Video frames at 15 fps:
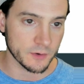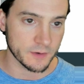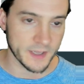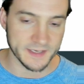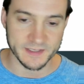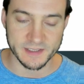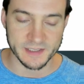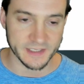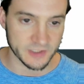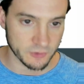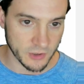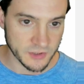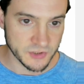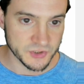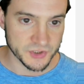ahead and click
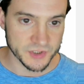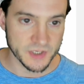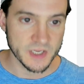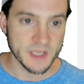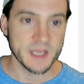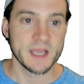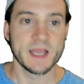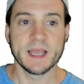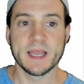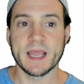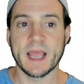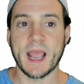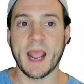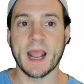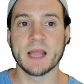grunge.
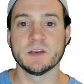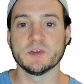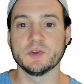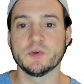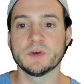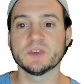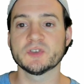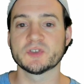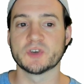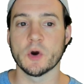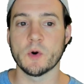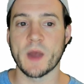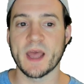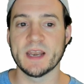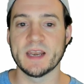And you can just
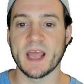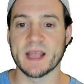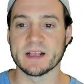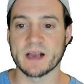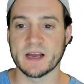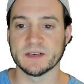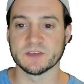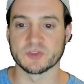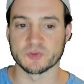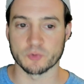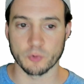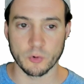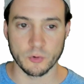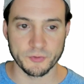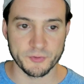go ahead and kind of
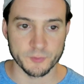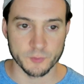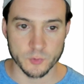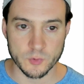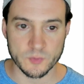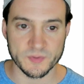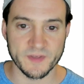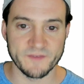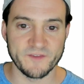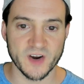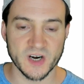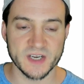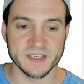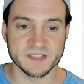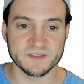scroll through the
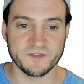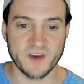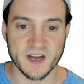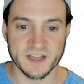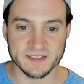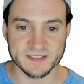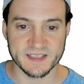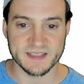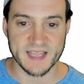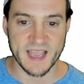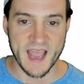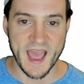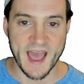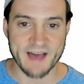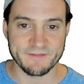various fonts that they
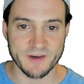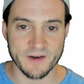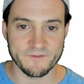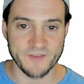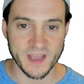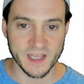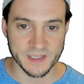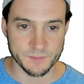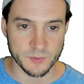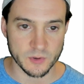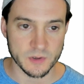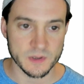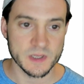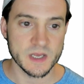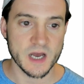have
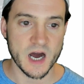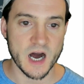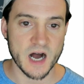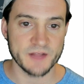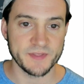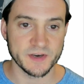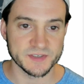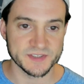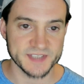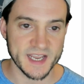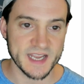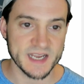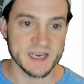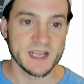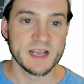available on their
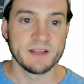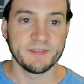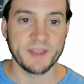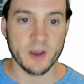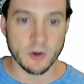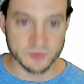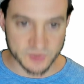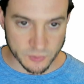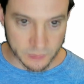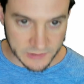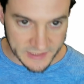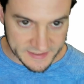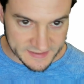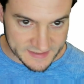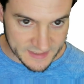site. They also
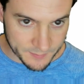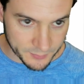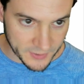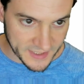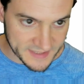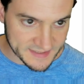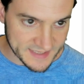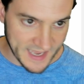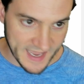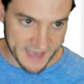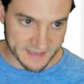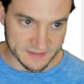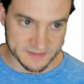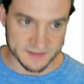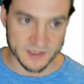list the price
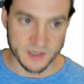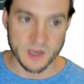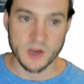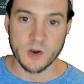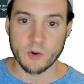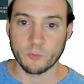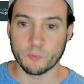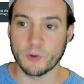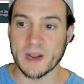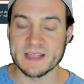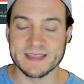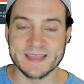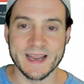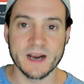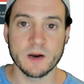tags
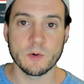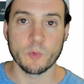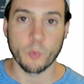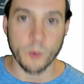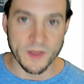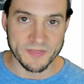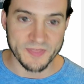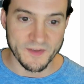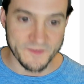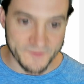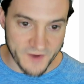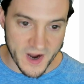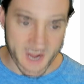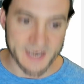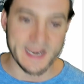right there with the
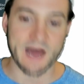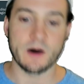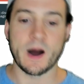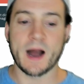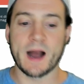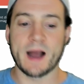font. Now,